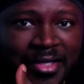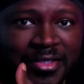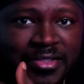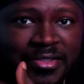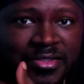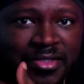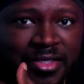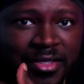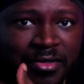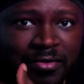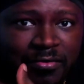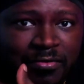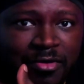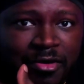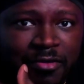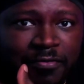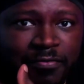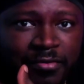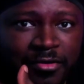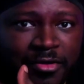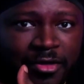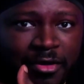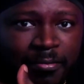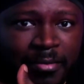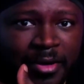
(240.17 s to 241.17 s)
say,
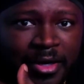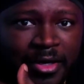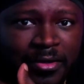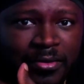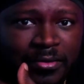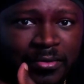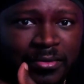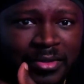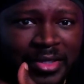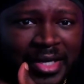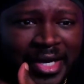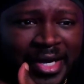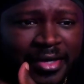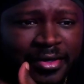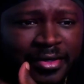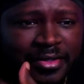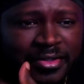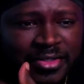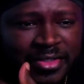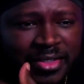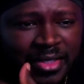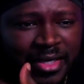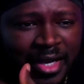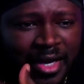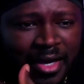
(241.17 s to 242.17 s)
roughly about 9 to
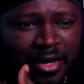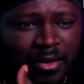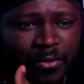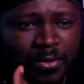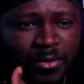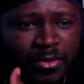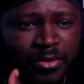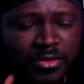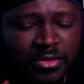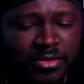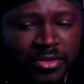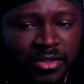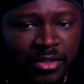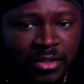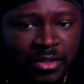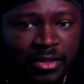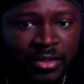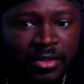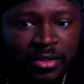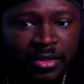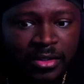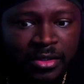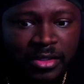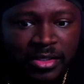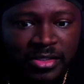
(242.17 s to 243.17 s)
10 hours.
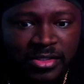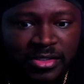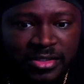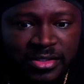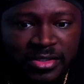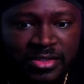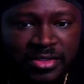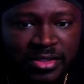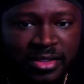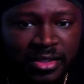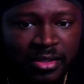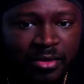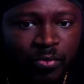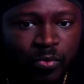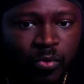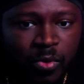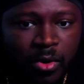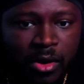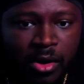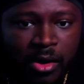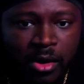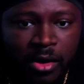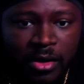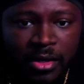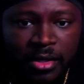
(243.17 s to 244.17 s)
It's a scent
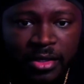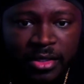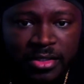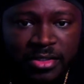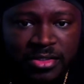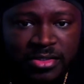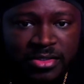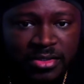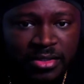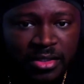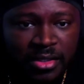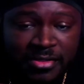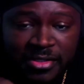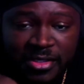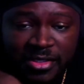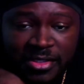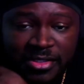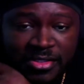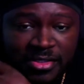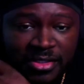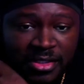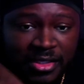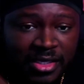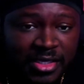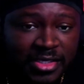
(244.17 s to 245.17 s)
where it's
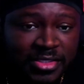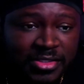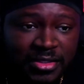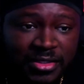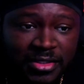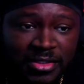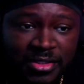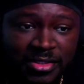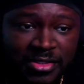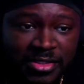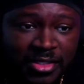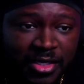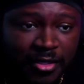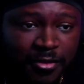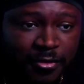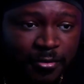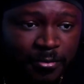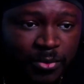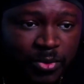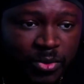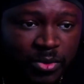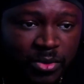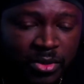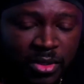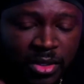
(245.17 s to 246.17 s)
easily
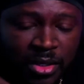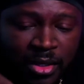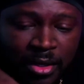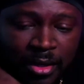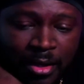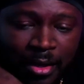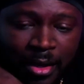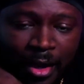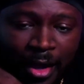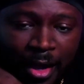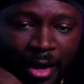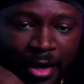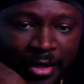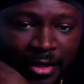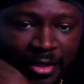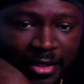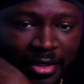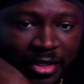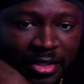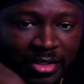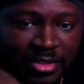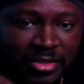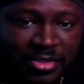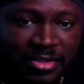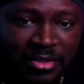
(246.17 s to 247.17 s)
detectable. I can
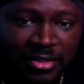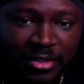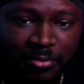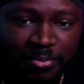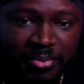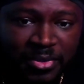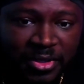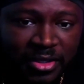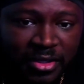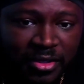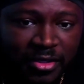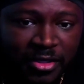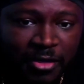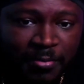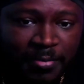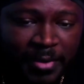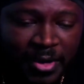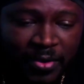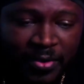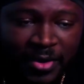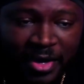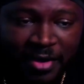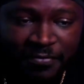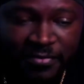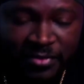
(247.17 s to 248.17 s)
instantly pick it up. I
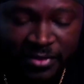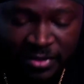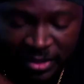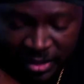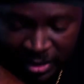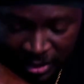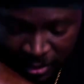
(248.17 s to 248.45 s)
don't have to get